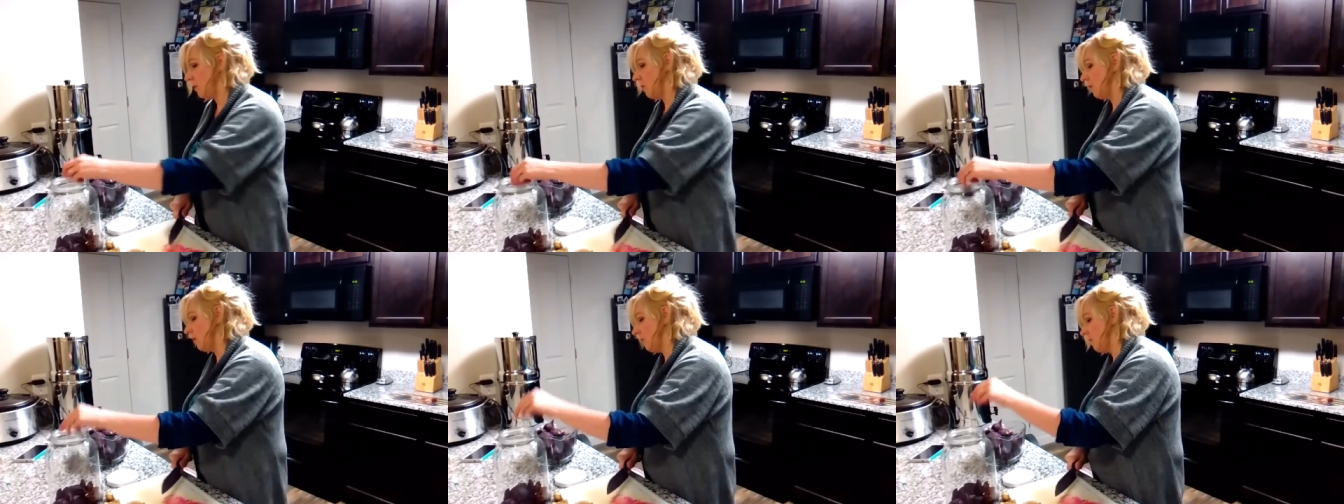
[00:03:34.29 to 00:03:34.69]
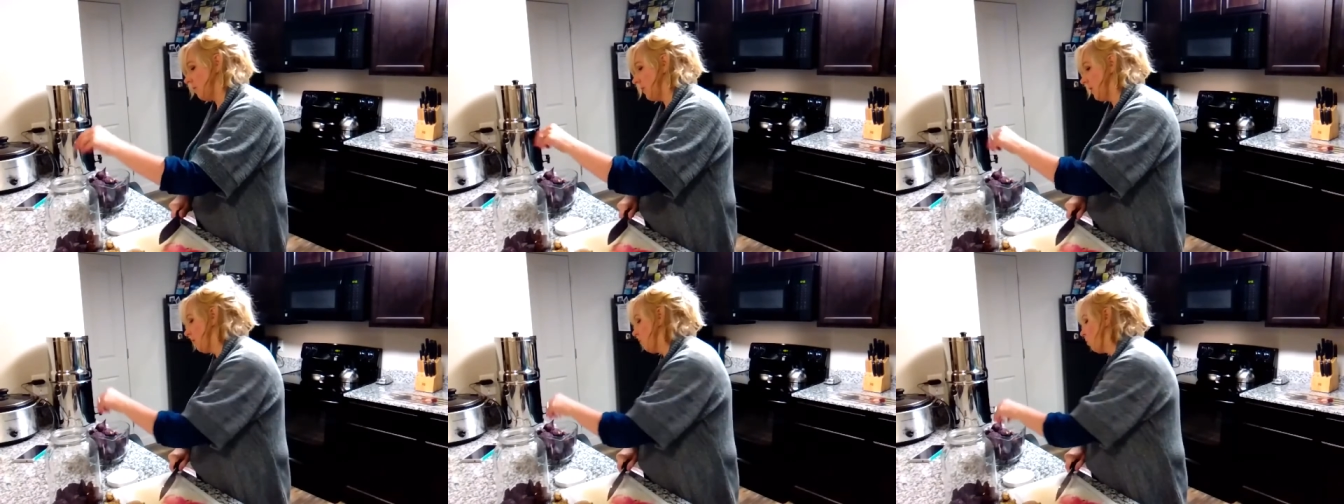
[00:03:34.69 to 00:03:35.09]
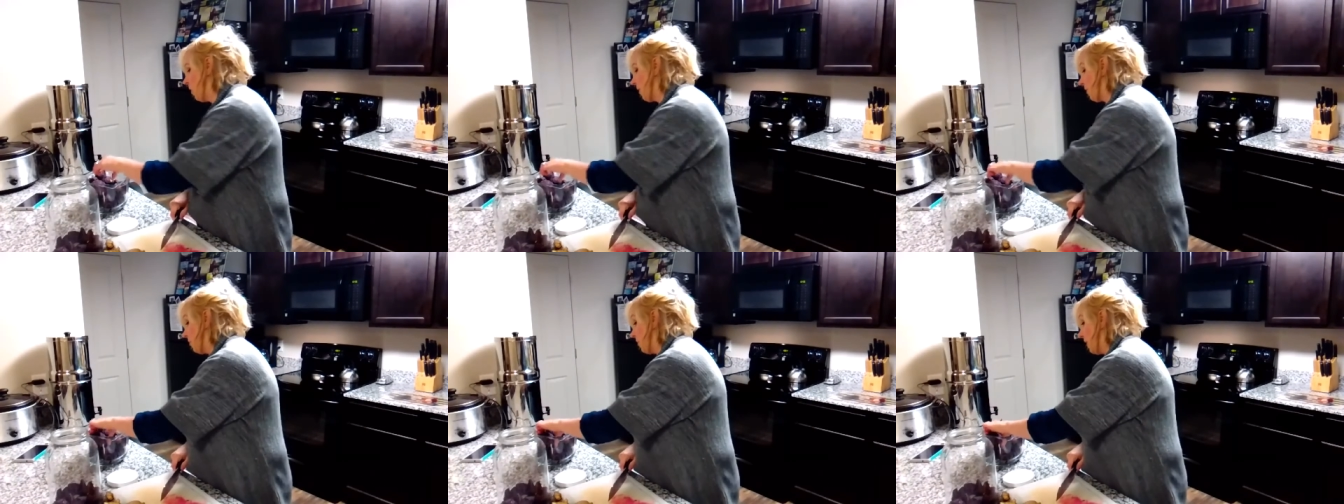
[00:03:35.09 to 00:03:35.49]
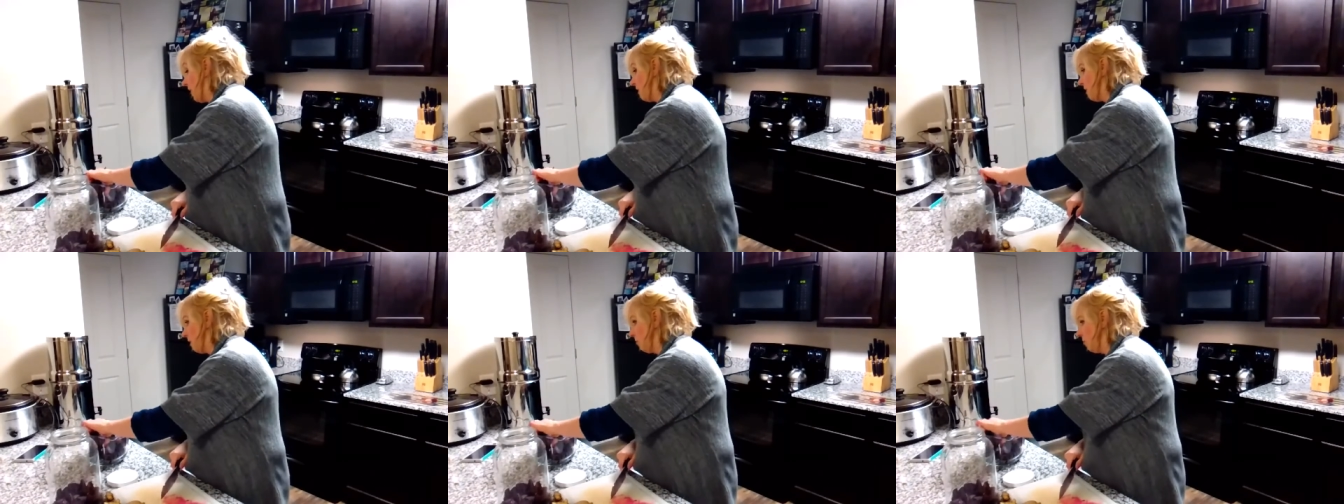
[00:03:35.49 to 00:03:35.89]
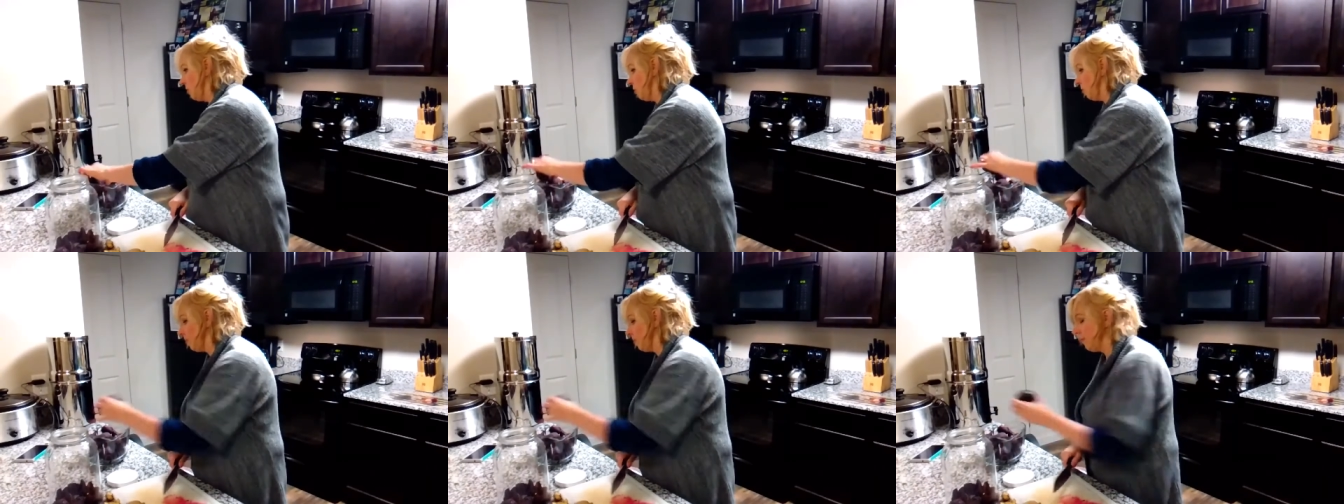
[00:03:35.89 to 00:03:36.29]
and water that down
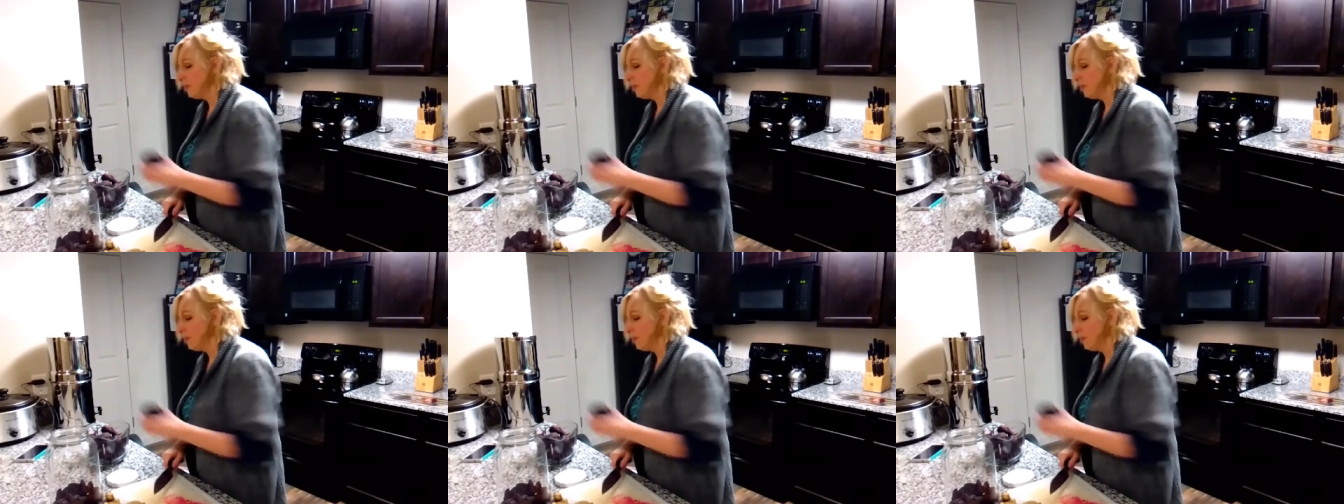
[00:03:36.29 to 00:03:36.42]
too.